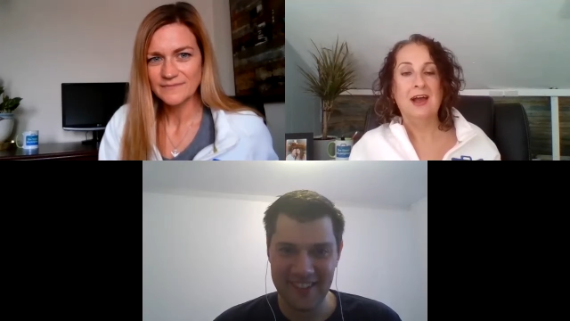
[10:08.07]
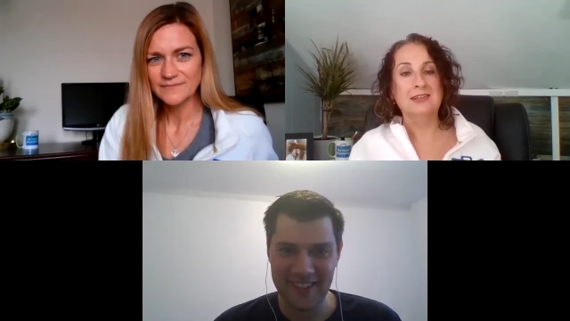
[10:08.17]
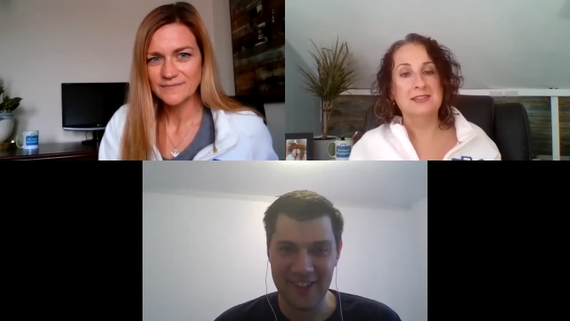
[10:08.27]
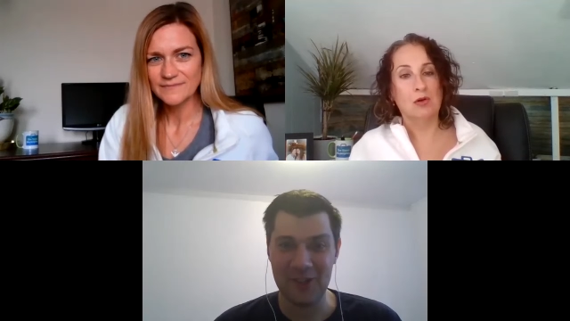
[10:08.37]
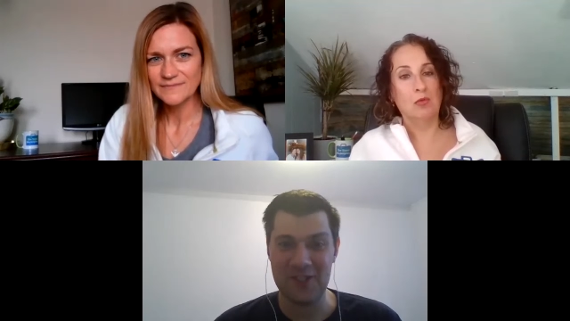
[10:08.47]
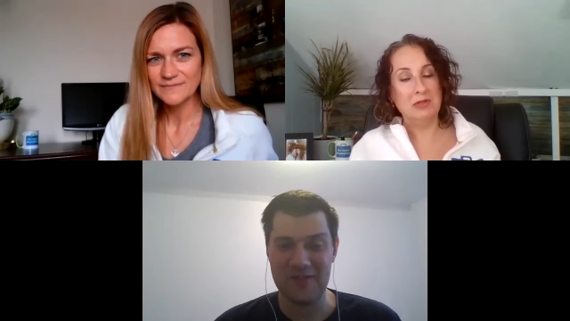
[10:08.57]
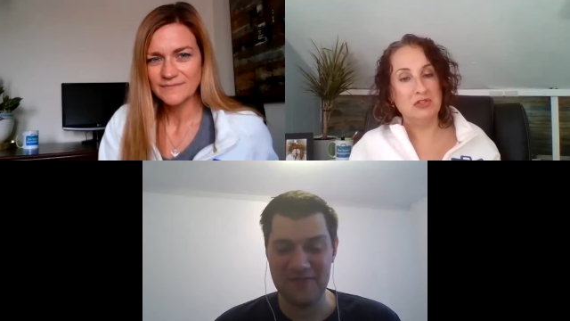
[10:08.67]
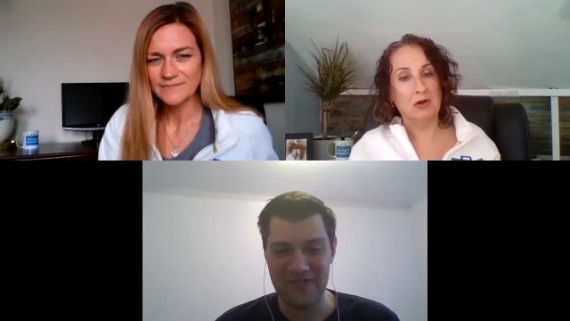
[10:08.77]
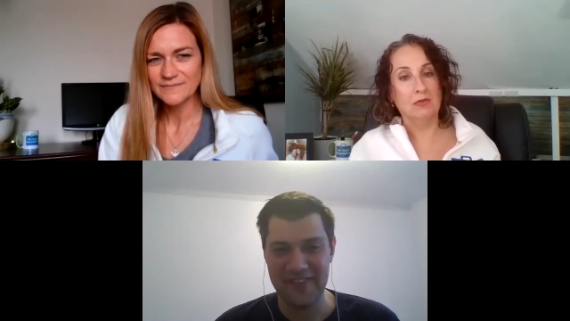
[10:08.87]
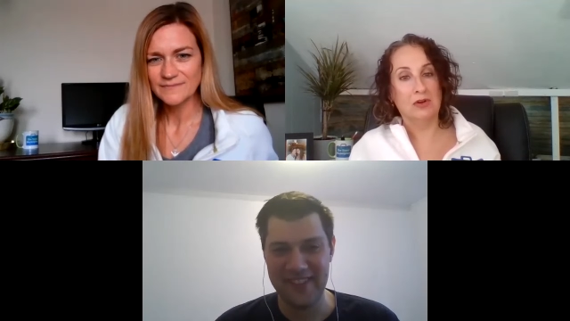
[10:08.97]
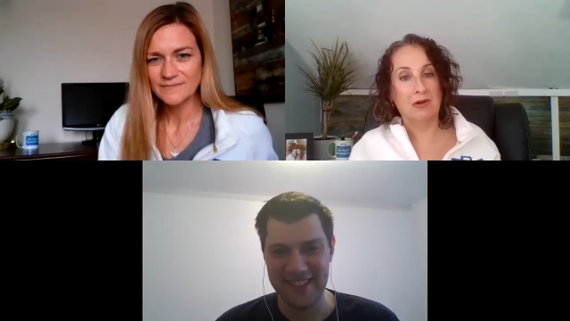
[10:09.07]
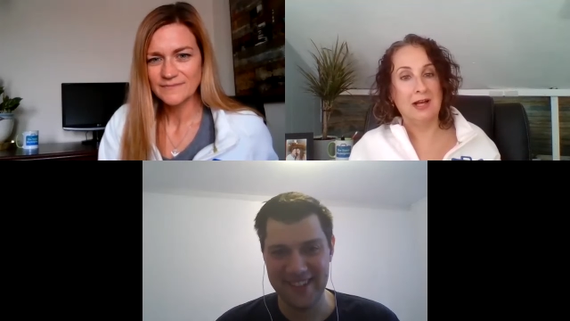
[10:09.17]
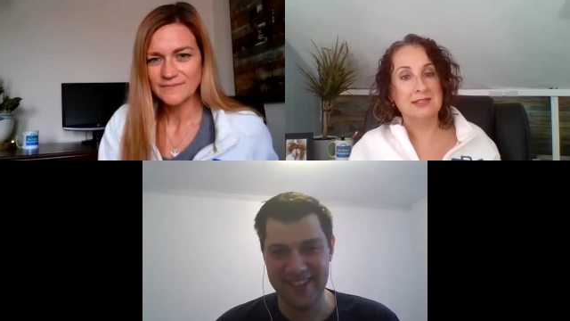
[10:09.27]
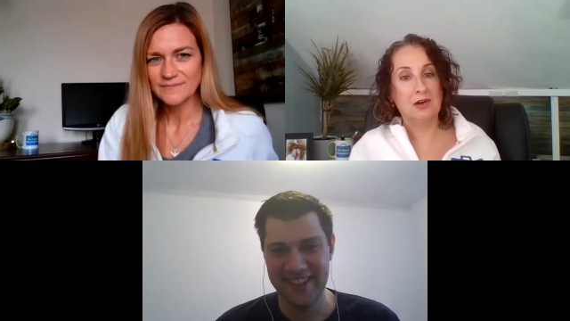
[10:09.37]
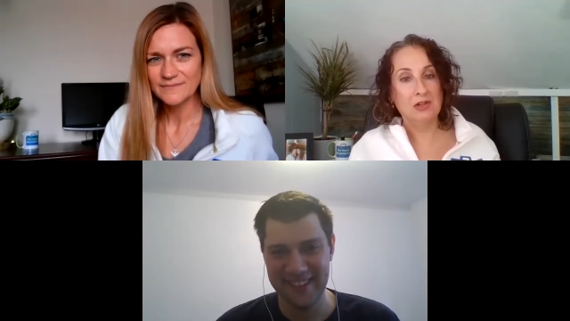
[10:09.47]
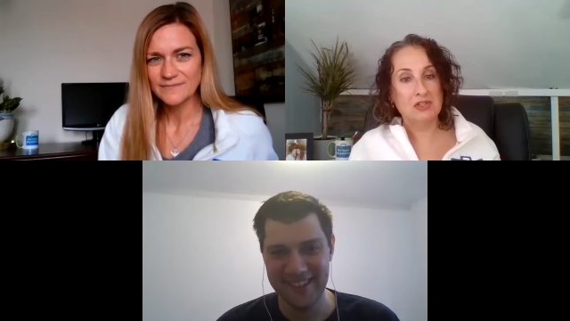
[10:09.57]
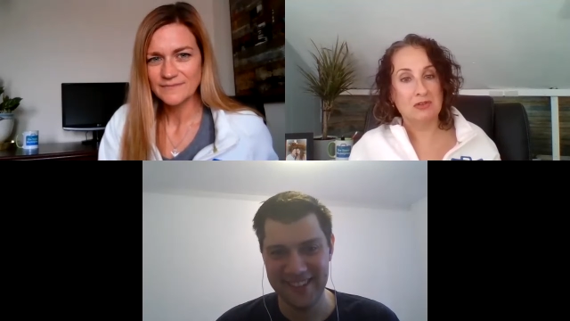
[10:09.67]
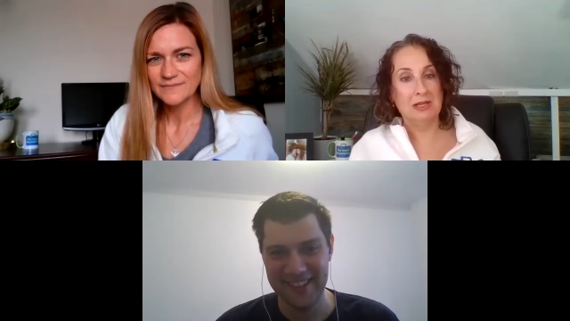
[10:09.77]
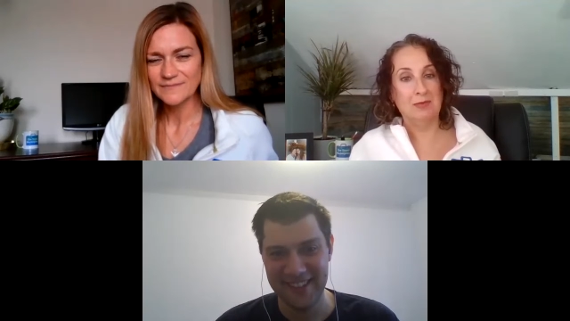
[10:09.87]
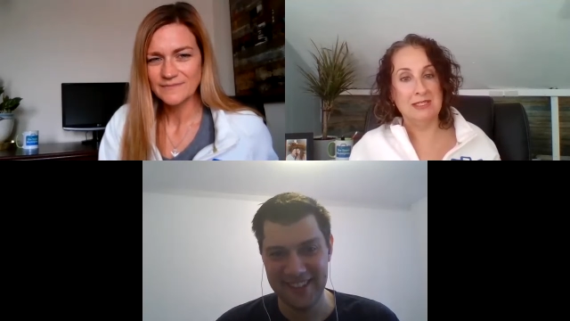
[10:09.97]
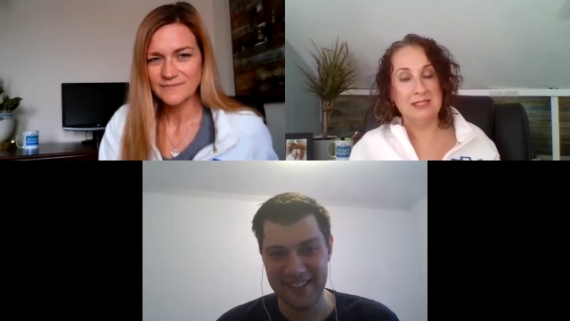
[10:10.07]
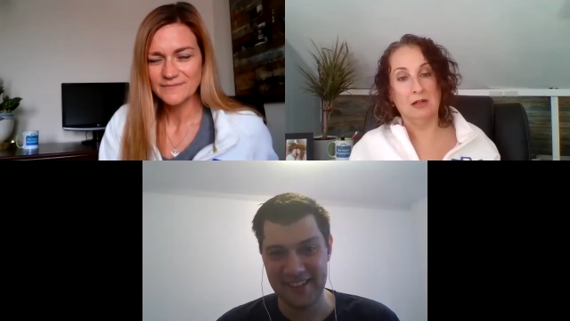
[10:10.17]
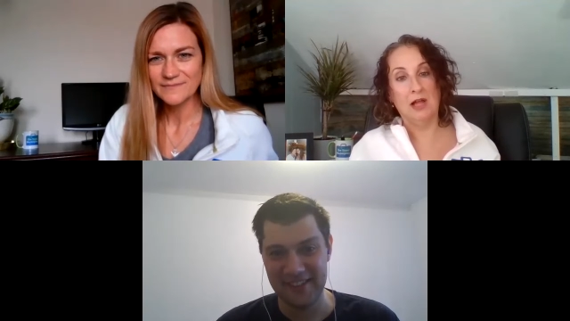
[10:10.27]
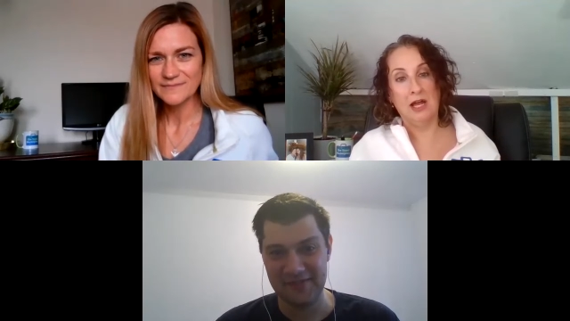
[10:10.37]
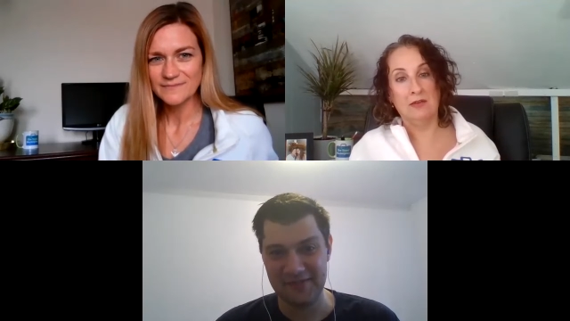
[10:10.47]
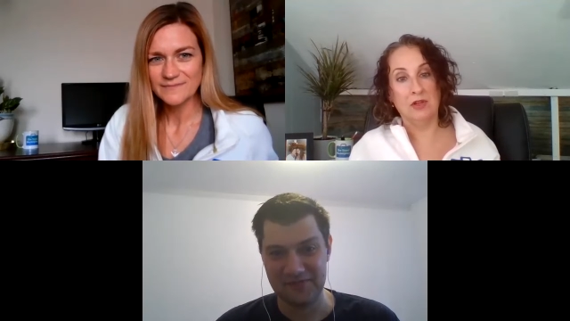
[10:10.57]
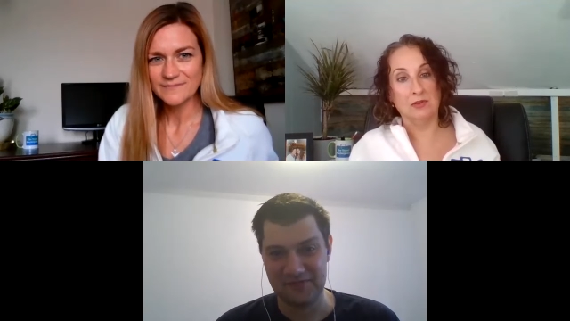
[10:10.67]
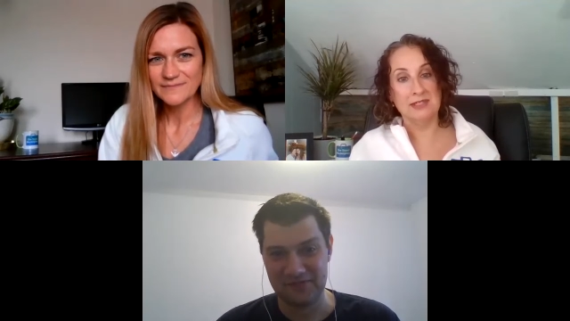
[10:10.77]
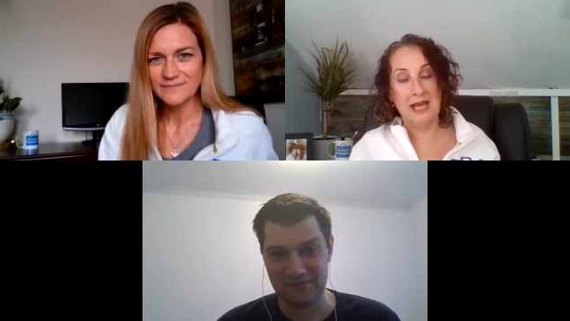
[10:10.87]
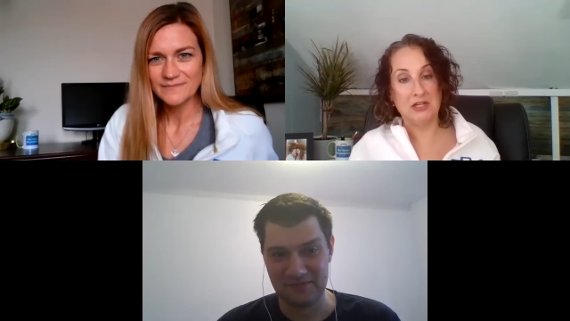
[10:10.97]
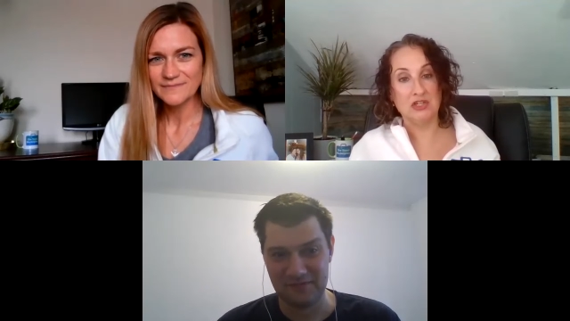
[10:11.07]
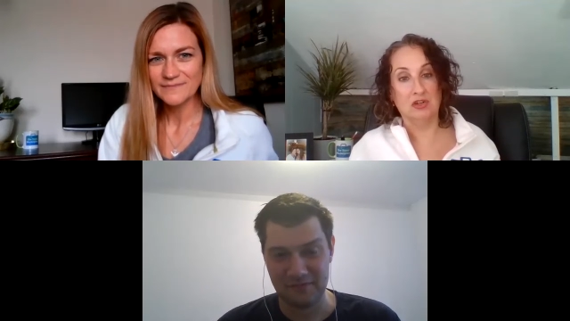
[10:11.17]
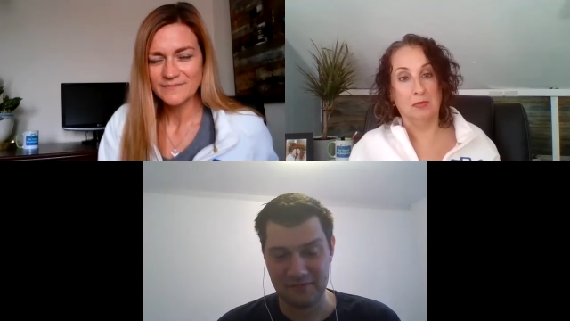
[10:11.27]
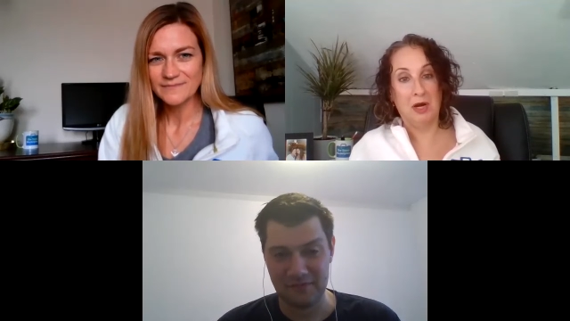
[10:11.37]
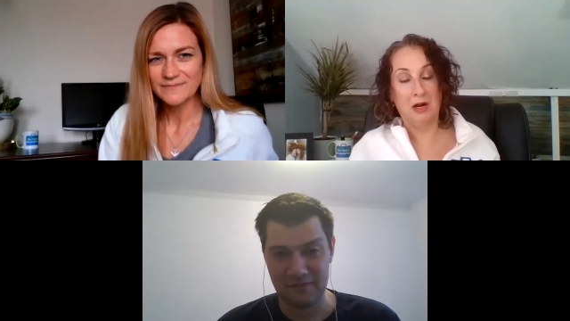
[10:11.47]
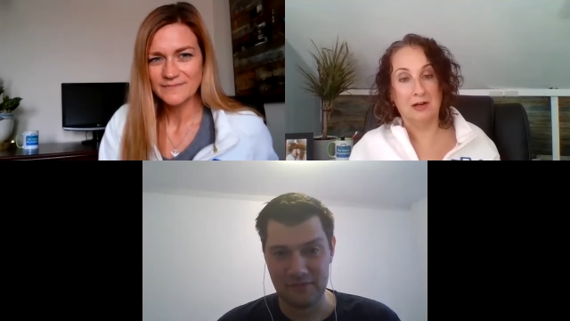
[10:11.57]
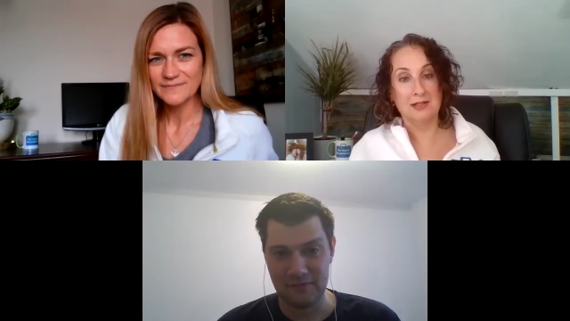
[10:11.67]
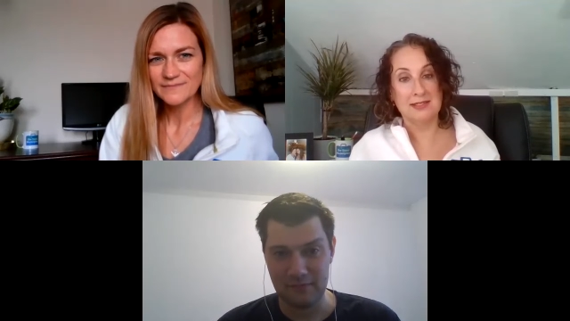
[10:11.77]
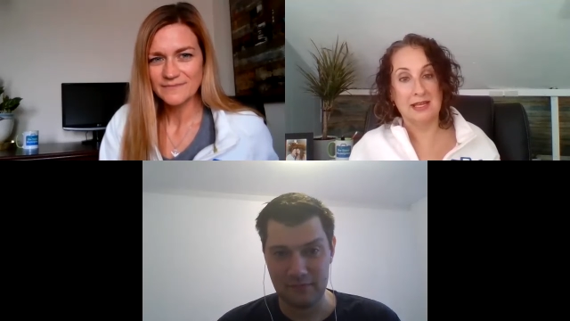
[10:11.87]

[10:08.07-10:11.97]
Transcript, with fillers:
Speaker 1: And awesome. so we drove across country and we did a lot of those national parks.